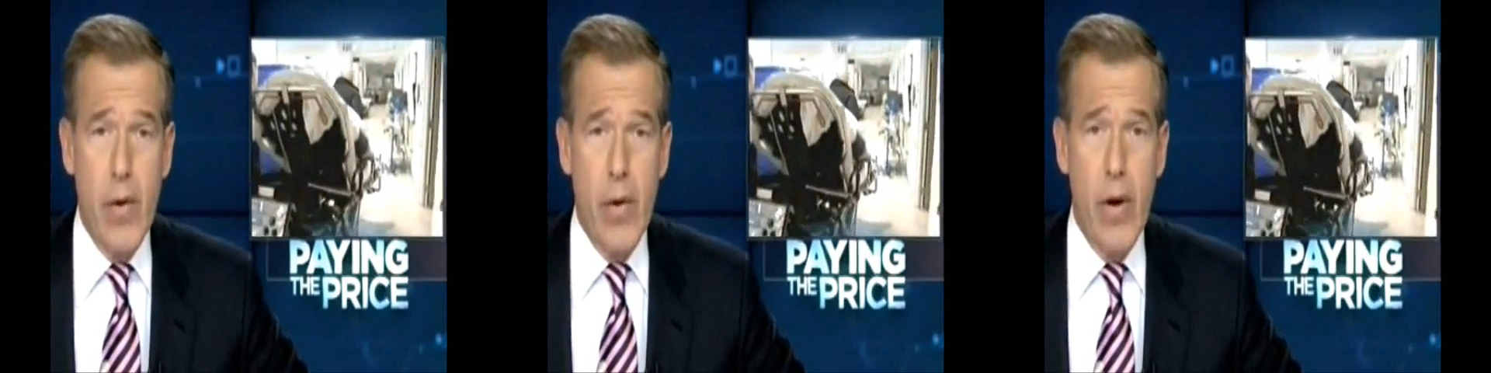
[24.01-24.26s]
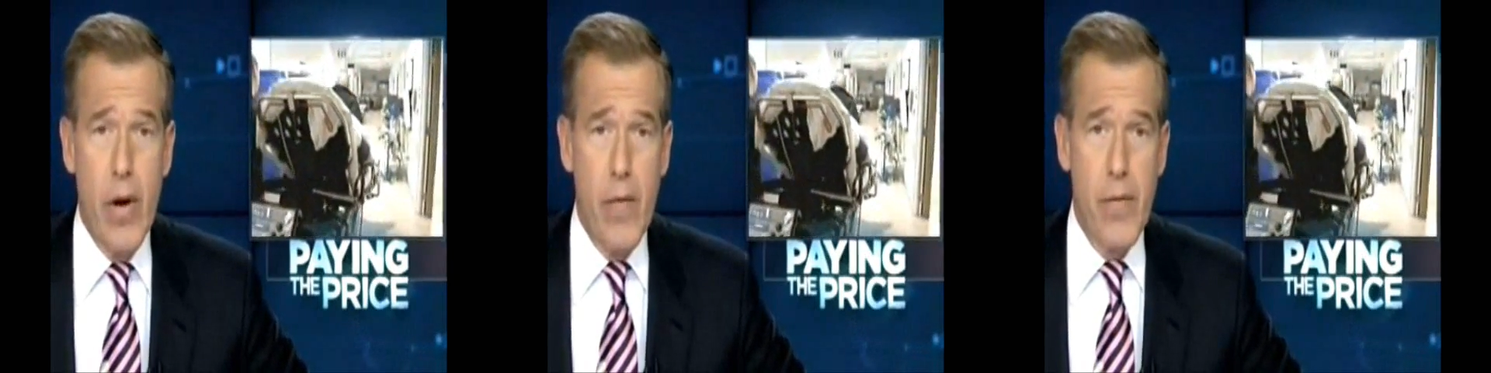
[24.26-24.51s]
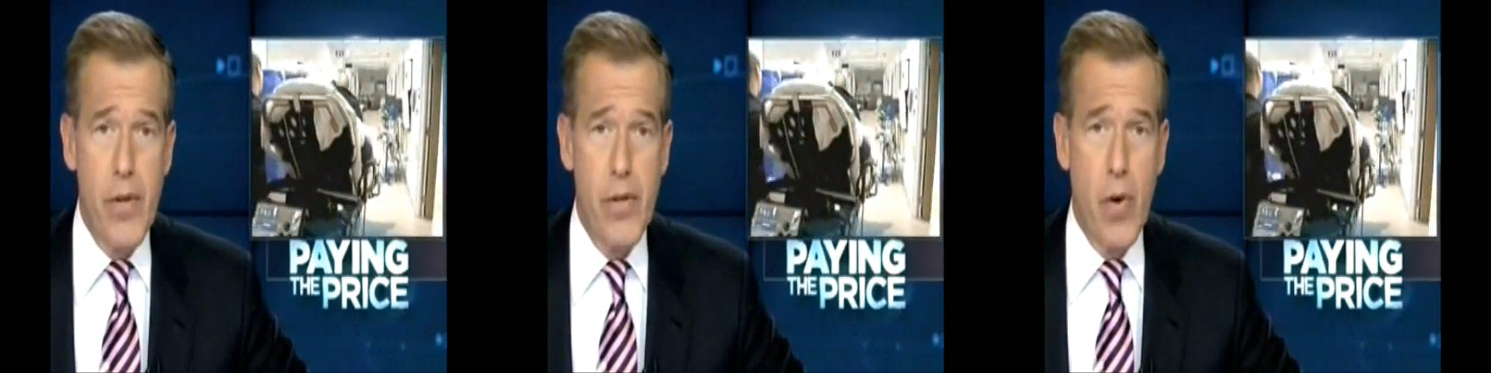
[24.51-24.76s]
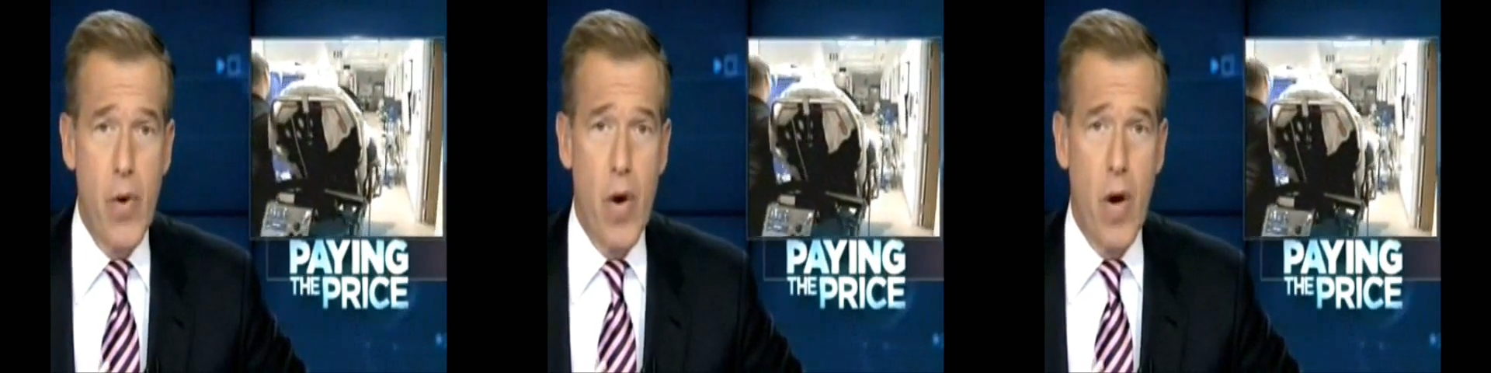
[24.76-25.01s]
era of the
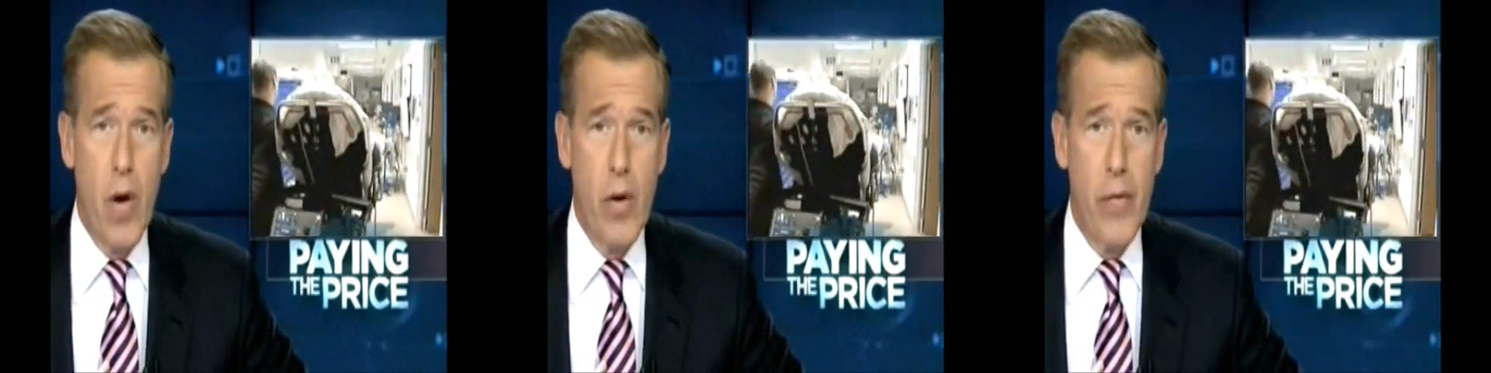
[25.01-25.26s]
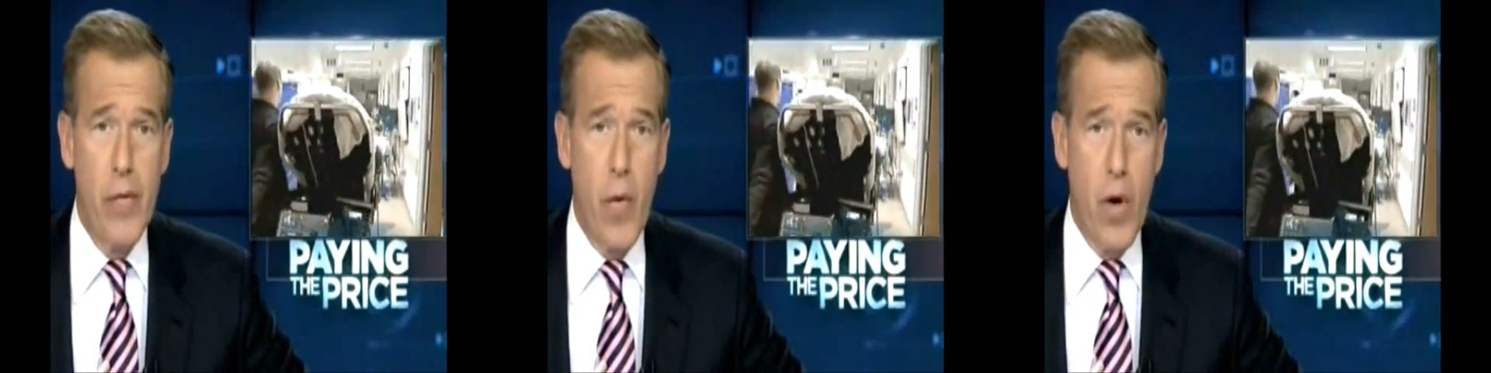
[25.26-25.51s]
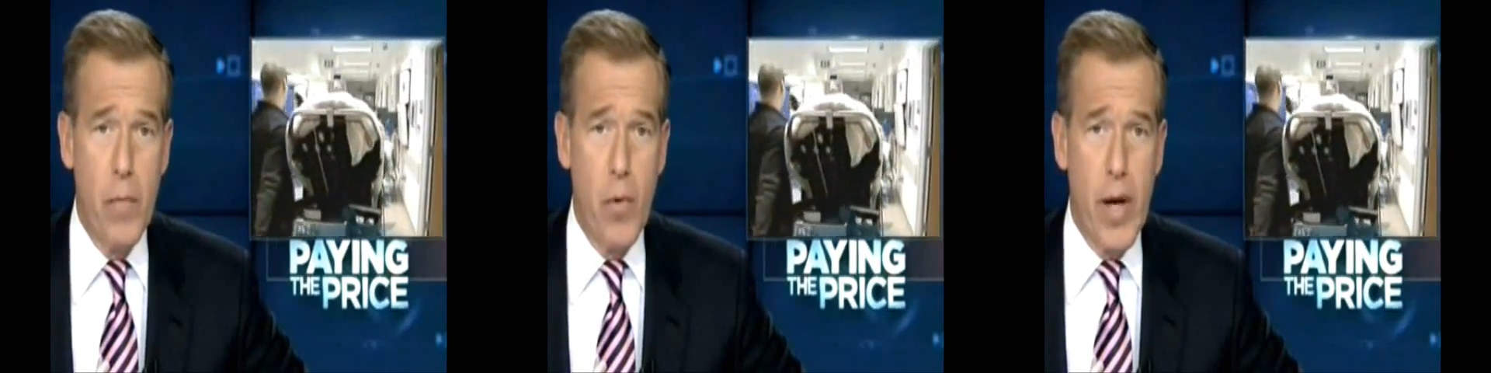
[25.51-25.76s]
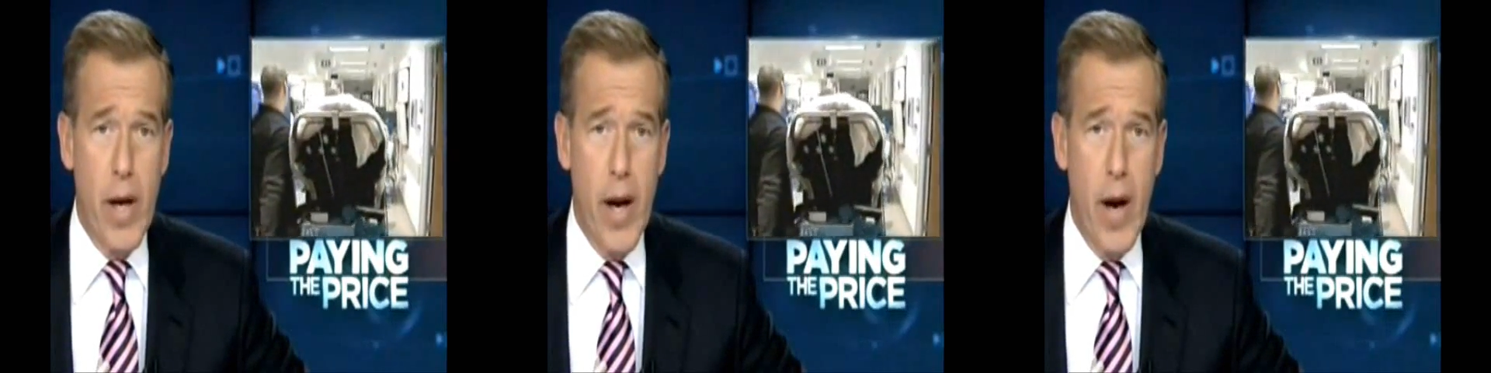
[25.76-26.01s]
so-called
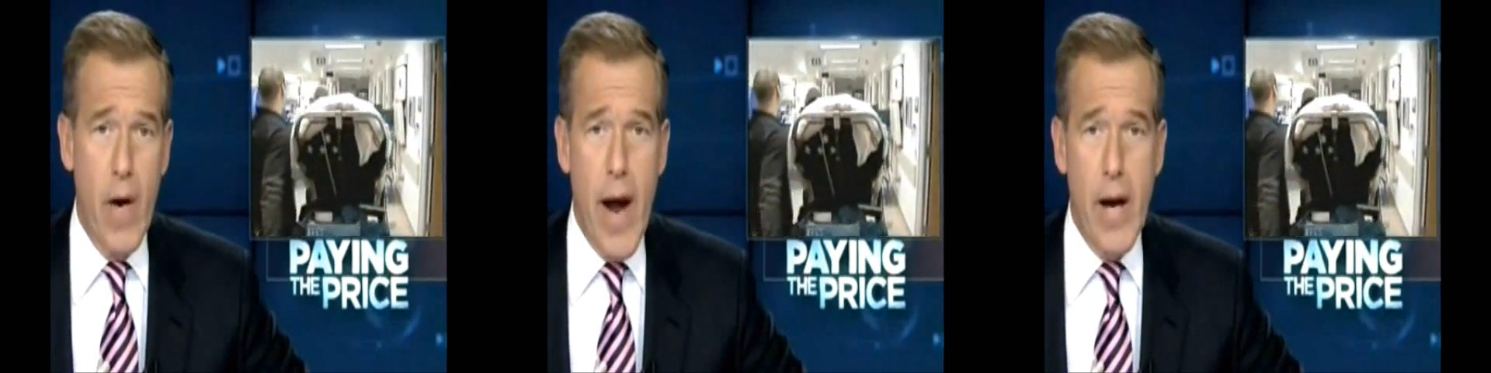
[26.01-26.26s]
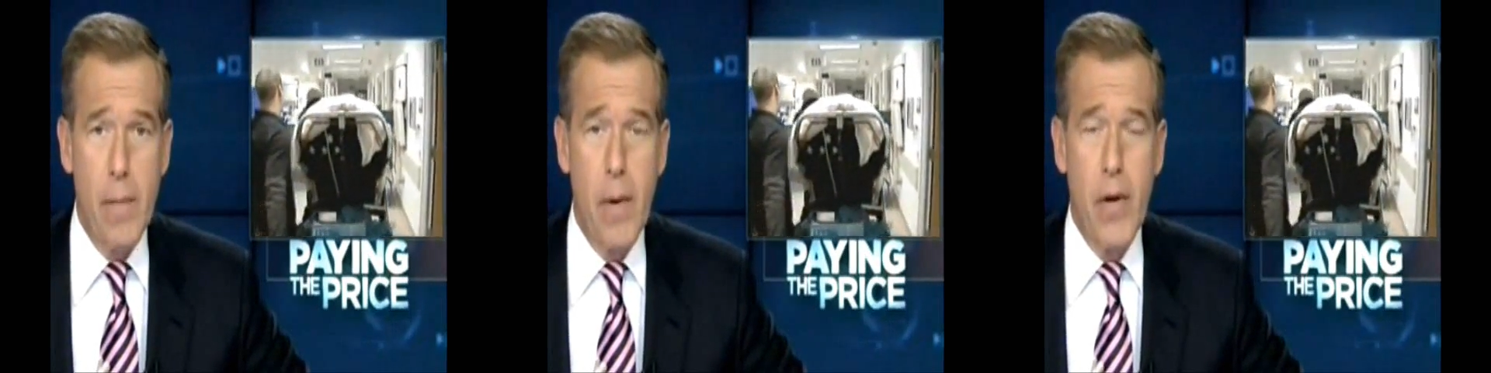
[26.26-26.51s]
Affordable Care Act,